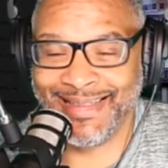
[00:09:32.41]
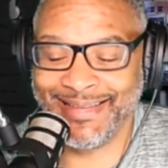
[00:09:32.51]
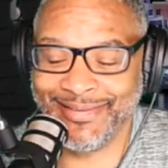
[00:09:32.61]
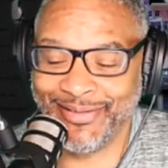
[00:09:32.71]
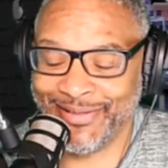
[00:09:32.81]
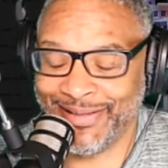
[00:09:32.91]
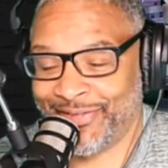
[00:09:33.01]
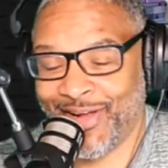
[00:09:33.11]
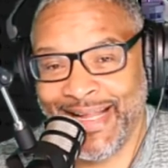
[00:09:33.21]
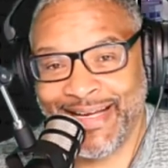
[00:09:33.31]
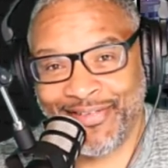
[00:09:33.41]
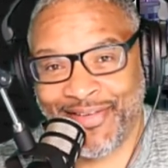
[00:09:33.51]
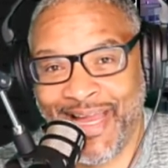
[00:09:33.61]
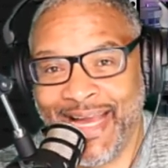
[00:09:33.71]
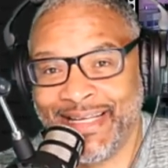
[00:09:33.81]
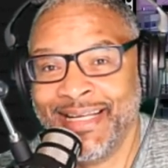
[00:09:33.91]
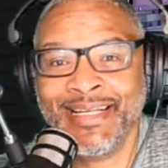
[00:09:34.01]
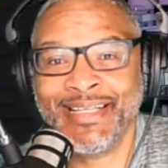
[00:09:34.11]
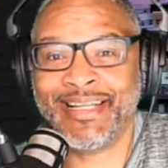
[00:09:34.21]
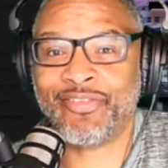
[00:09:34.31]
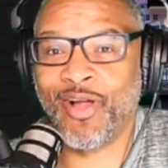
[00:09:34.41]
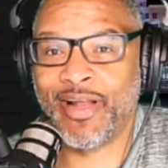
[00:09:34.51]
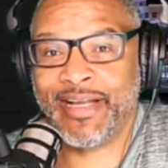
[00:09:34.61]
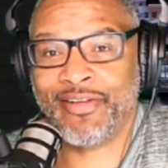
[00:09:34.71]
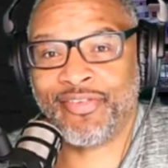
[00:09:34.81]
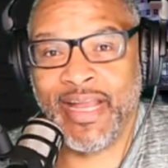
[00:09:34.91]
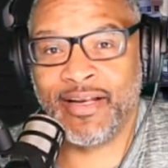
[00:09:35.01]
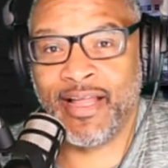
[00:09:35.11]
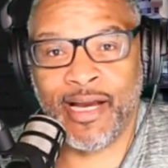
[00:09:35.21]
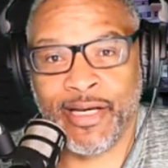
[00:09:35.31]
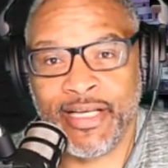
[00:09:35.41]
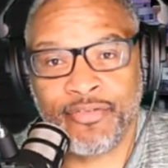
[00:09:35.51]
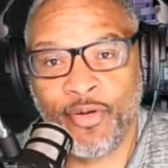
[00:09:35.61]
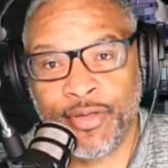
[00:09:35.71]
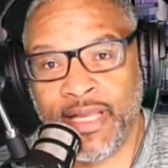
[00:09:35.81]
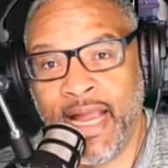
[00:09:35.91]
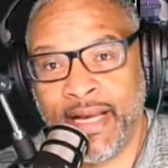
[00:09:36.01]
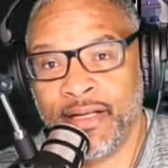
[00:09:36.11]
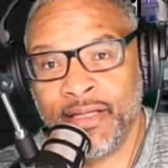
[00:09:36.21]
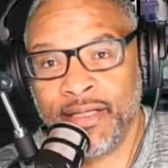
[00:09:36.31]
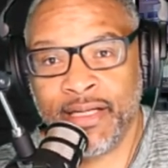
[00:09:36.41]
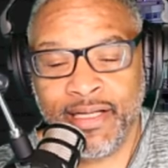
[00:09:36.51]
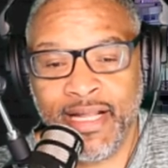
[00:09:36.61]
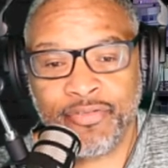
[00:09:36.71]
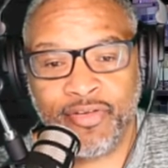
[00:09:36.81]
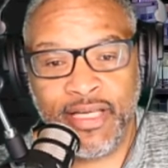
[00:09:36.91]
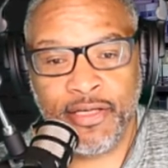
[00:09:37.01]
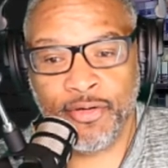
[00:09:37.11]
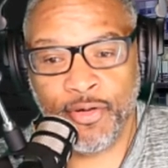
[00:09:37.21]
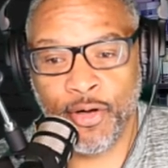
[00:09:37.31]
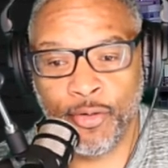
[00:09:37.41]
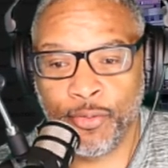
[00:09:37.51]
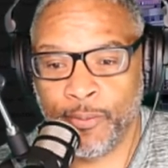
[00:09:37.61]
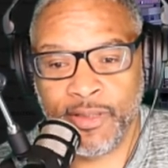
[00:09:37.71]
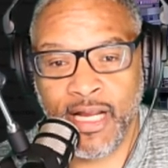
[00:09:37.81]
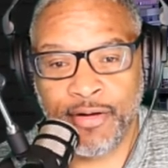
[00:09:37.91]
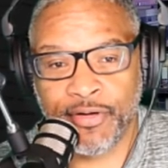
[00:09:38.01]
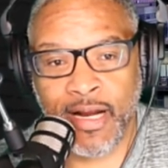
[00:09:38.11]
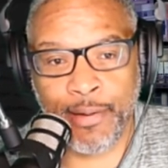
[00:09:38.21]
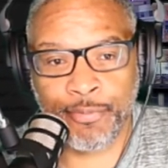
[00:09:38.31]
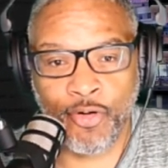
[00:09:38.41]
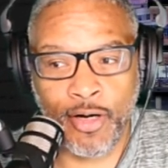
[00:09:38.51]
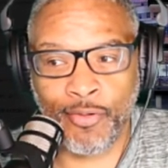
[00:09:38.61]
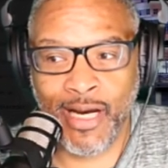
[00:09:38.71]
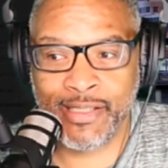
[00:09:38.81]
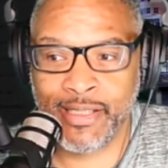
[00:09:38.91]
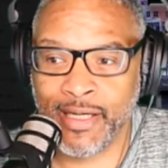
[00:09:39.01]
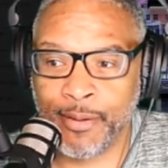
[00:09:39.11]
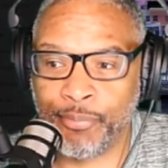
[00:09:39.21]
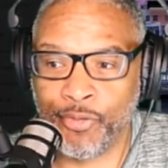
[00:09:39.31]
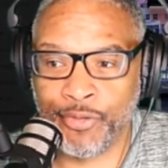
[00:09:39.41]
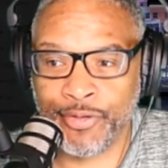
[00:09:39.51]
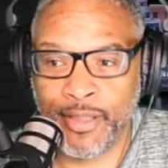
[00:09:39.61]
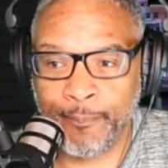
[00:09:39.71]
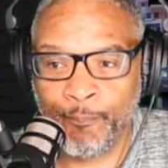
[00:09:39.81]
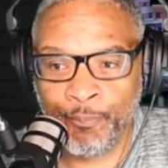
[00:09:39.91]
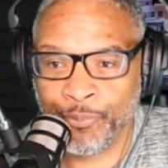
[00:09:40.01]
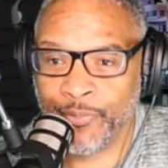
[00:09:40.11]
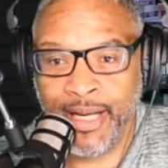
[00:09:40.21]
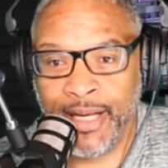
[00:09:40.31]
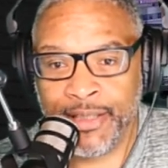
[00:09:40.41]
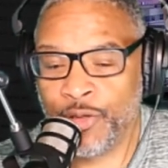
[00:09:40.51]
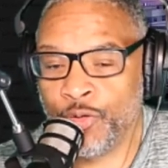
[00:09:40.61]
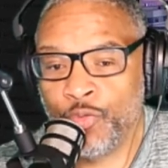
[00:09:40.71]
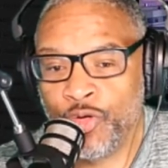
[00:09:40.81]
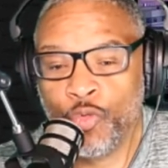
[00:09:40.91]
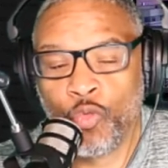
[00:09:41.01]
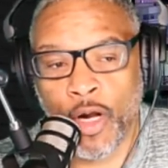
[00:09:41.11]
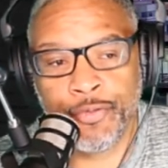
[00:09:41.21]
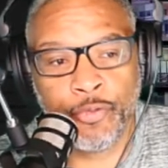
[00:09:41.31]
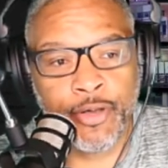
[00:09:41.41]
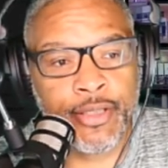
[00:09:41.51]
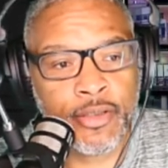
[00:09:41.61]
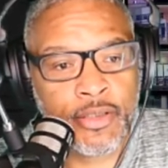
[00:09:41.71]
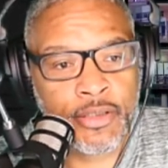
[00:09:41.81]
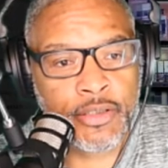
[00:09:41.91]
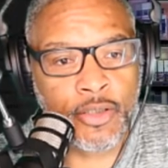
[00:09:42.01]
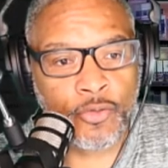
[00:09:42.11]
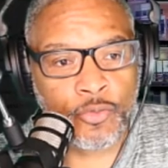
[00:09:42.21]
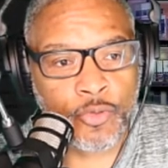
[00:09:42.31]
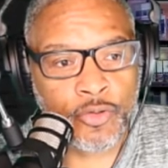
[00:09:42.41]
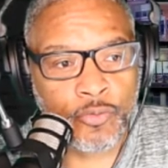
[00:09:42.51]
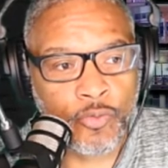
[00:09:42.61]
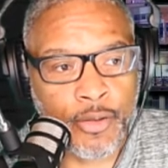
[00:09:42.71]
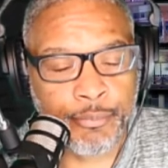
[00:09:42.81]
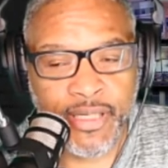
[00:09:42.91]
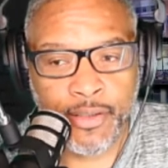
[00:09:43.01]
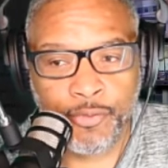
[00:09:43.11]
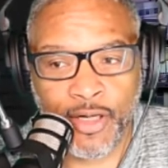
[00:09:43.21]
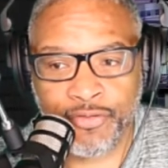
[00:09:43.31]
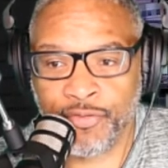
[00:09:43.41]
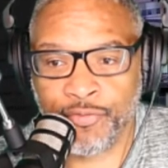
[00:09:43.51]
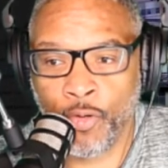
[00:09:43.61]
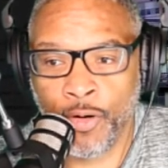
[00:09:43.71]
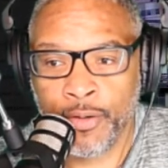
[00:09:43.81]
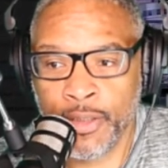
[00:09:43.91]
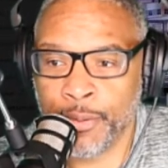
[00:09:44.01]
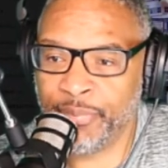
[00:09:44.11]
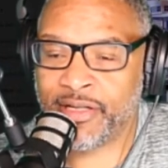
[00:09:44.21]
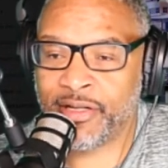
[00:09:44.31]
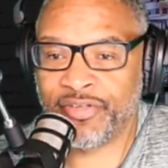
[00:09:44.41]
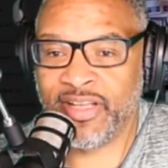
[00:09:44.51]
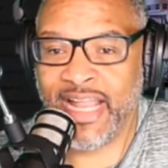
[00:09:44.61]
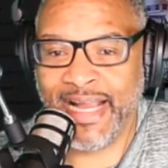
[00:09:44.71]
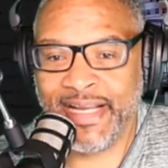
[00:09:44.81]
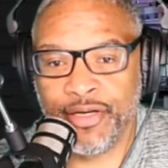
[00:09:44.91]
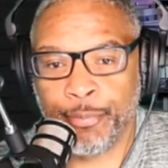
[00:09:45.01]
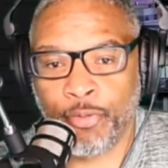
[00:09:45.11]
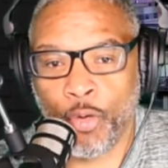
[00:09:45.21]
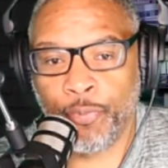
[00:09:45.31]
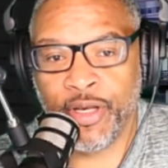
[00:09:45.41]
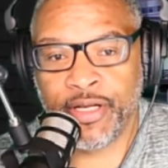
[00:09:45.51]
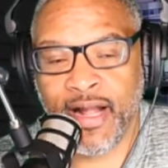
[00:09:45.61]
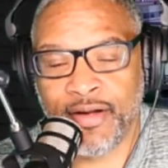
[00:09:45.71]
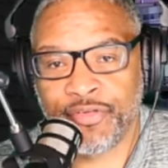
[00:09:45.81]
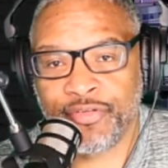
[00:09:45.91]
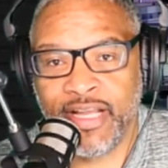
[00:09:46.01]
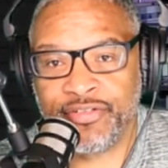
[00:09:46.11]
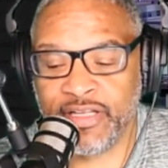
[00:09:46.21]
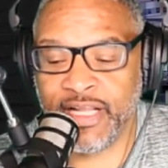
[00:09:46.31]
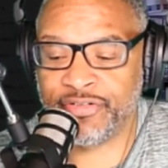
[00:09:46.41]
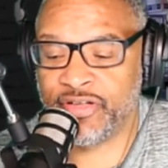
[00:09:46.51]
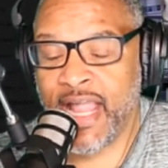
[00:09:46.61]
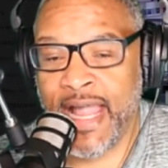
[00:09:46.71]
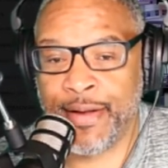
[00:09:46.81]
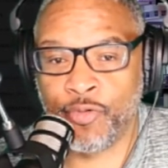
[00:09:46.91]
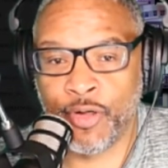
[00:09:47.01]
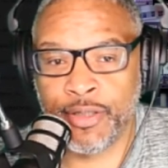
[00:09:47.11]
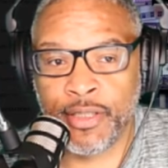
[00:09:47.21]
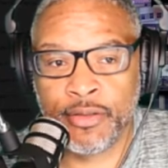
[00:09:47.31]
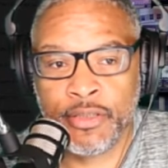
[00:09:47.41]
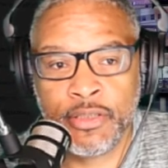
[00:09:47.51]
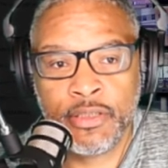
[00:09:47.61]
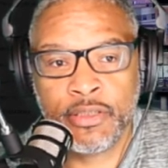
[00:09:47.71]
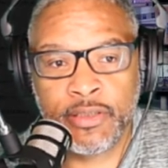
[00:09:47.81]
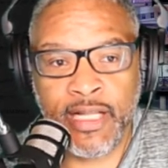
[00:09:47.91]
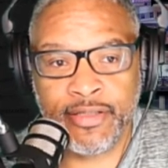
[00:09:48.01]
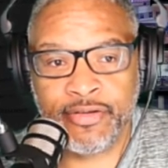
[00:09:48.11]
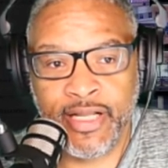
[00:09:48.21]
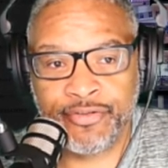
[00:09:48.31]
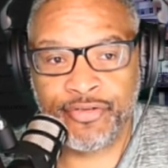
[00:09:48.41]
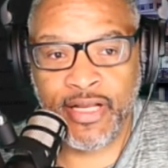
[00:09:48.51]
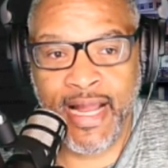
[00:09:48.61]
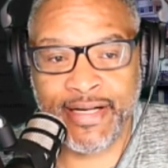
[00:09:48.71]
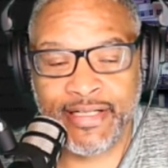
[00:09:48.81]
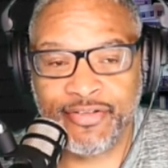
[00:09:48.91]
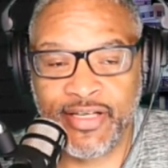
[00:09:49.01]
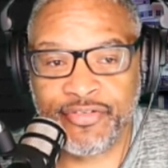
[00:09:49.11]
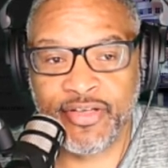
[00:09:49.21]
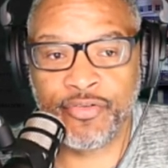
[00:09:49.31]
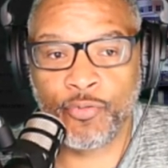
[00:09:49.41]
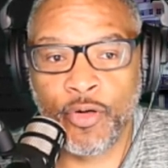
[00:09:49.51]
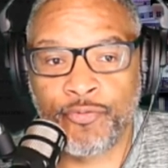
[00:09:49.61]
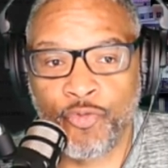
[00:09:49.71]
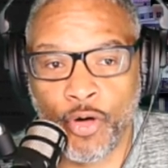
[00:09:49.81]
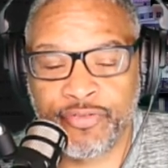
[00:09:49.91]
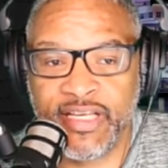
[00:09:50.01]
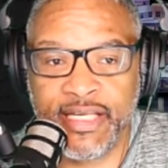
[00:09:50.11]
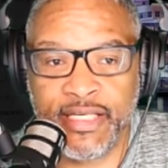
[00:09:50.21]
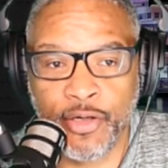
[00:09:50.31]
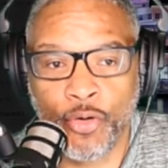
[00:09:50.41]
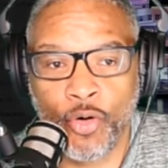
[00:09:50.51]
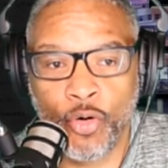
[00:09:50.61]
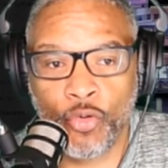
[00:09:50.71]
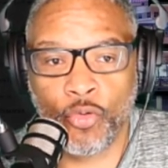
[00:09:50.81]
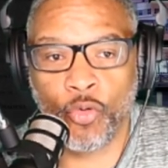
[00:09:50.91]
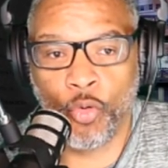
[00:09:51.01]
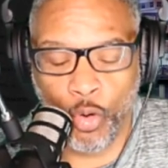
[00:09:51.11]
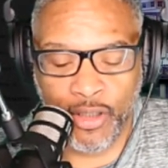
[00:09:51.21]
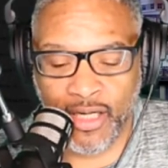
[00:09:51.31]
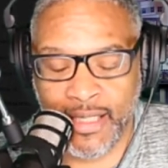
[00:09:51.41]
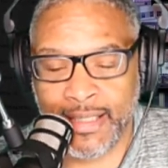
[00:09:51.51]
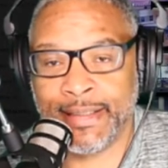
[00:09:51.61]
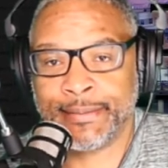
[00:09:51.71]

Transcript: You know, that's all they could say. That's all they could say, Larry, is okay. And next thing you know, you have a cop car right there pulled up, and you you wondering, yo, what, what I'm being arrested for? Because of that inappropriate conversation that you had with a that that you had intentions with a fourteen-year-old online.